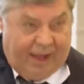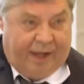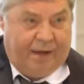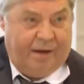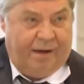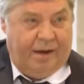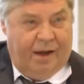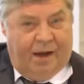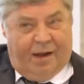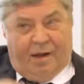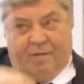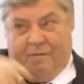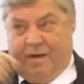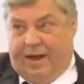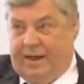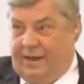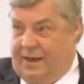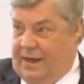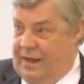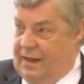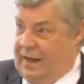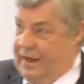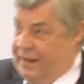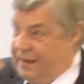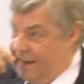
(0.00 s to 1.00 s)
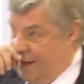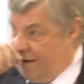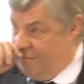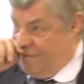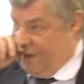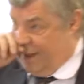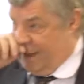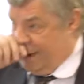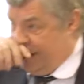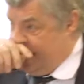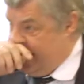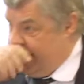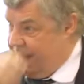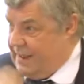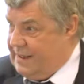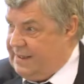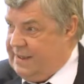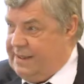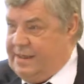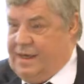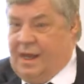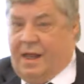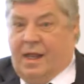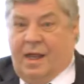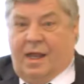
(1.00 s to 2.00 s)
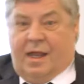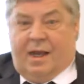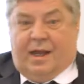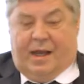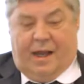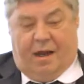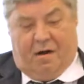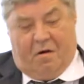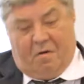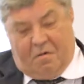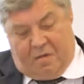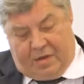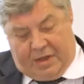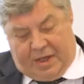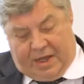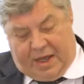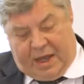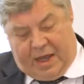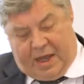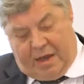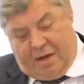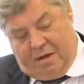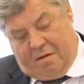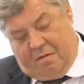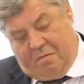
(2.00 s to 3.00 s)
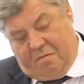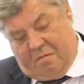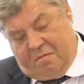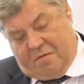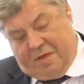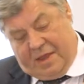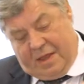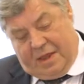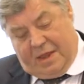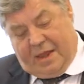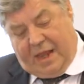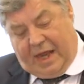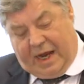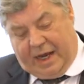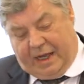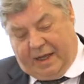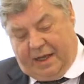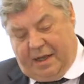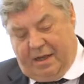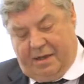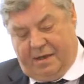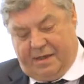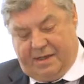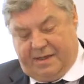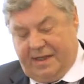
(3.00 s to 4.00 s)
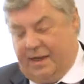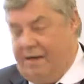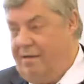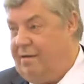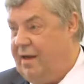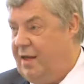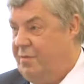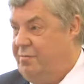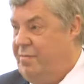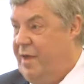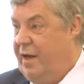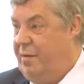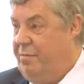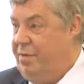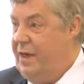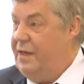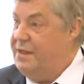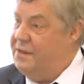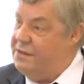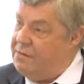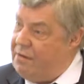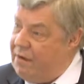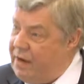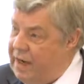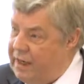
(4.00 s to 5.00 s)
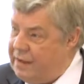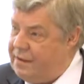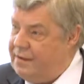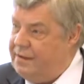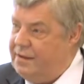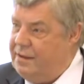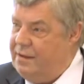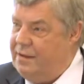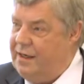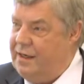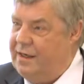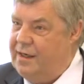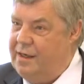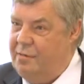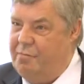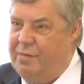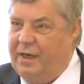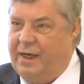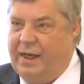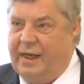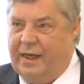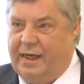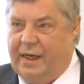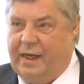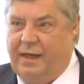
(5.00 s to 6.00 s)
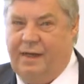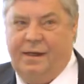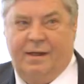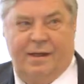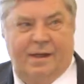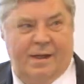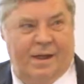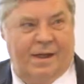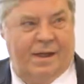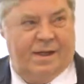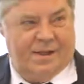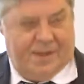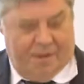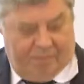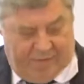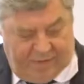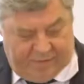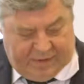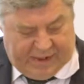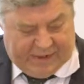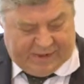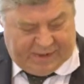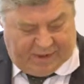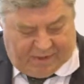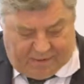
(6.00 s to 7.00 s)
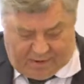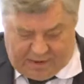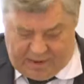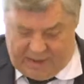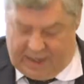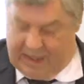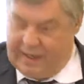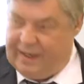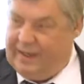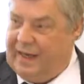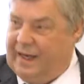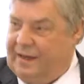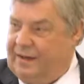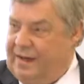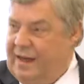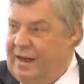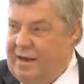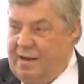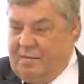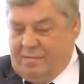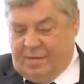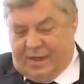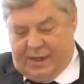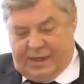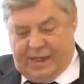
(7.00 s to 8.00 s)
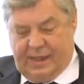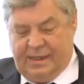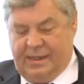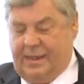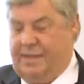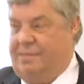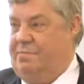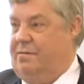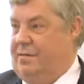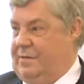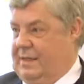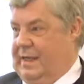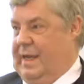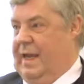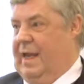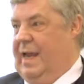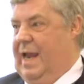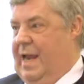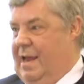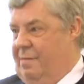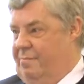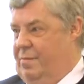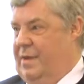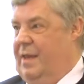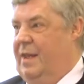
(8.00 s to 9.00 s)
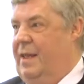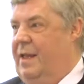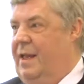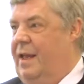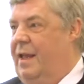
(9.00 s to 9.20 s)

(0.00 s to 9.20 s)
and when Electrabel says they're only thin like cigarette paper, it's great in the beginning. Some of these are like that, but this is what can happen.